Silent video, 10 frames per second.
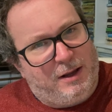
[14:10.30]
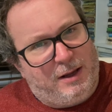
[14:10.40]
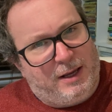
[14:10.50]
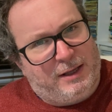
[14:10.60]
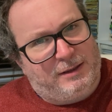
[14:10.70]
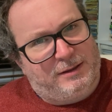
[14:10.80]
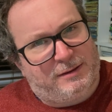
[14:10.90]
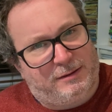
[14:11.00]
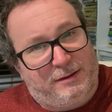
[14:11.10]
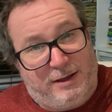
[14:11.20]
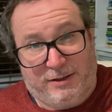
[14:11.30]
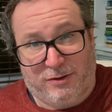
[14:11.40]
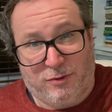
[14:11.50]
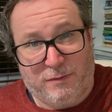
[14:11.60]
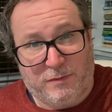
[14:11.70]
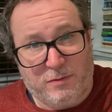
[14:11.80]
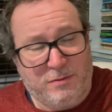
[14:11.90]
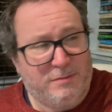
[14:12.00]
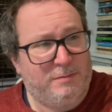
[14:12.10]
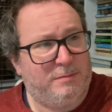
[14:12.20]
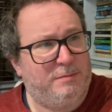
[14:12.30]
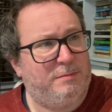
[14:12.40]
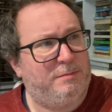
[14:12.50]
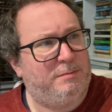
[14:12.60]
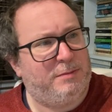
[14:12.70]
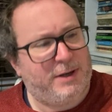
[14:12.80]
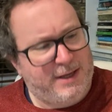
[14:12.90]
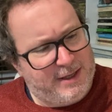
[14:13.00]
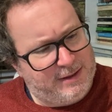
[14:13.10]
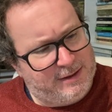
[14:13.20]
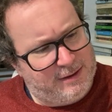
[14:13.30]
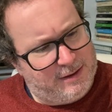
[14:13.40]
It's a novel, but it's